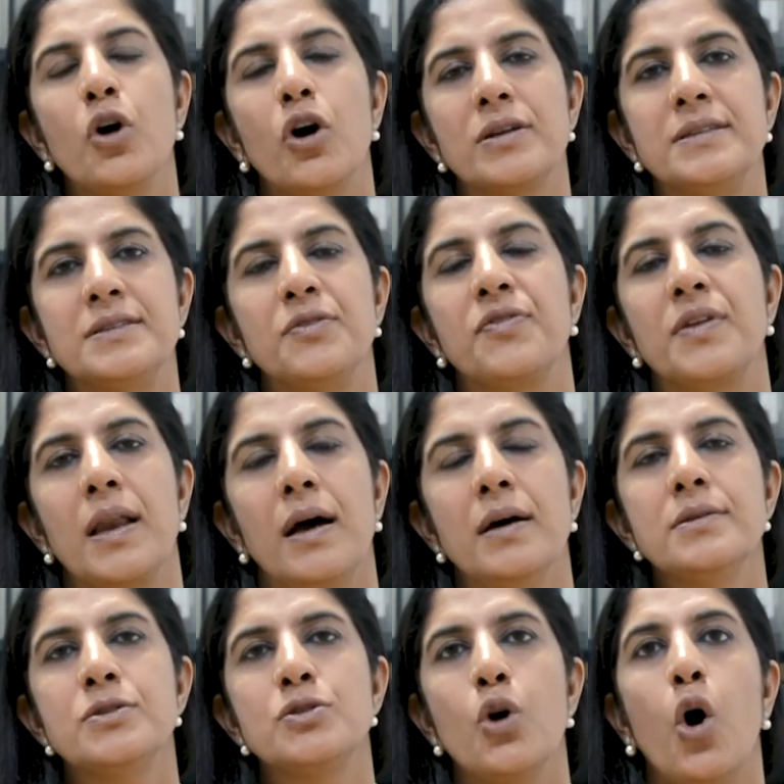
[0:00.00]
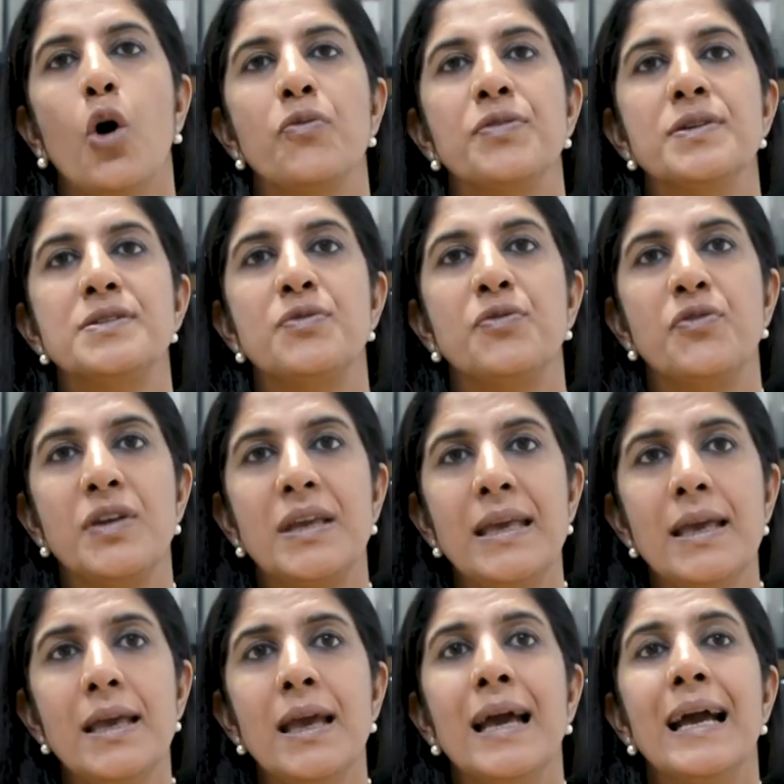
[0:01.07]
Cognitive Class offers
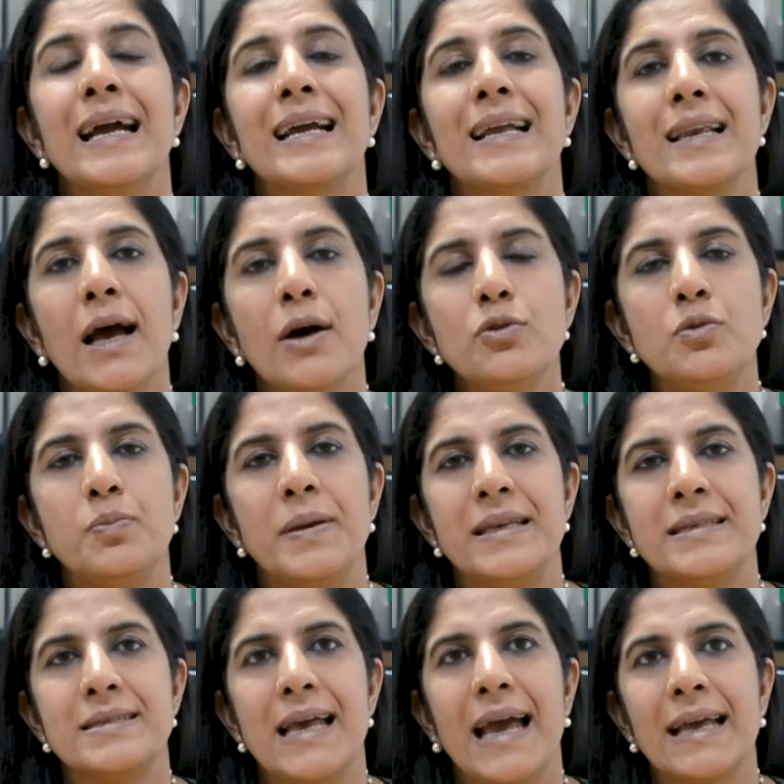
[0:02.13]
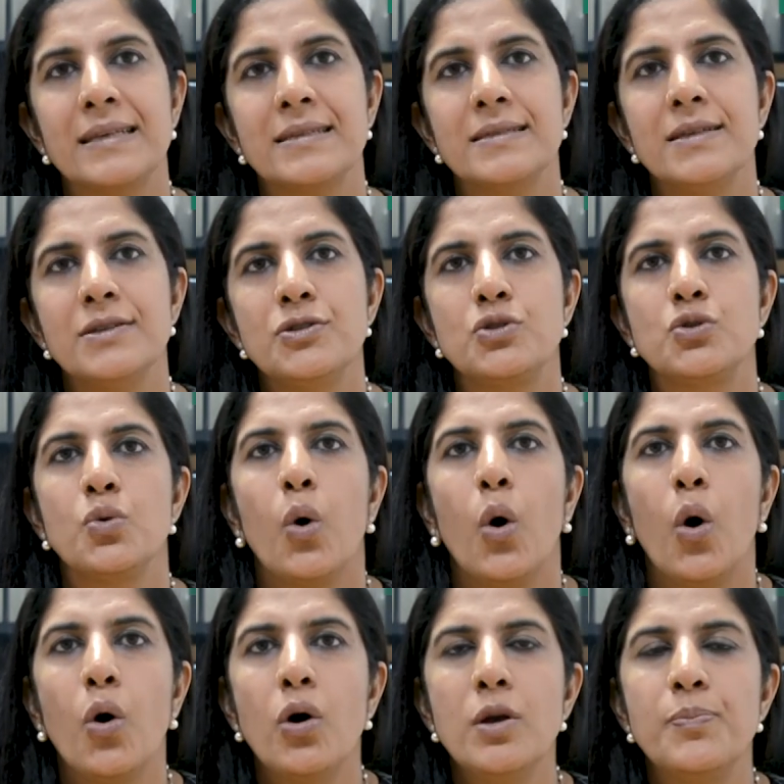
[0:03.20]
free, cloud-based access to
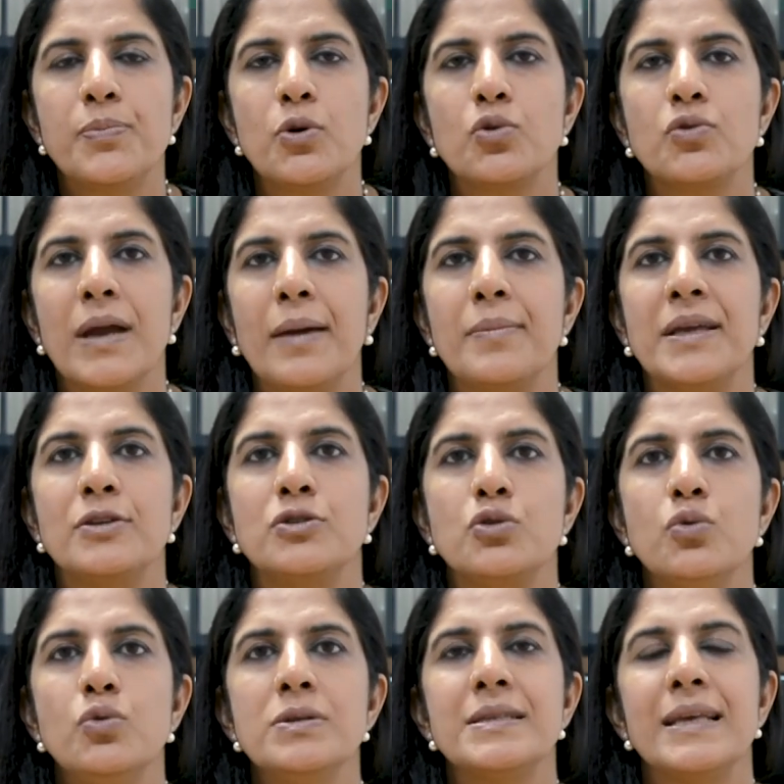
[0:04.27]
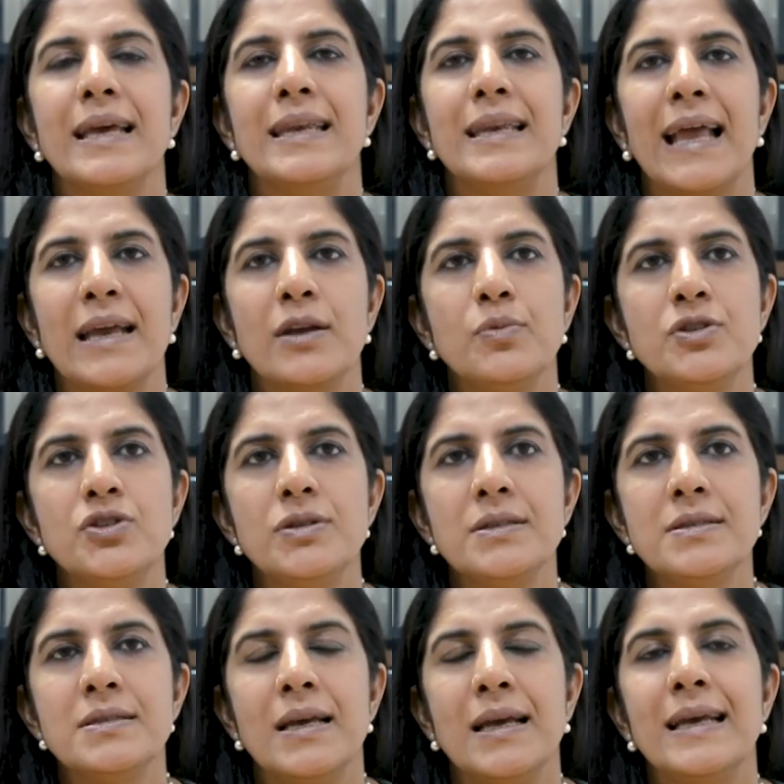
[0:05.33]
all programming tools and languages.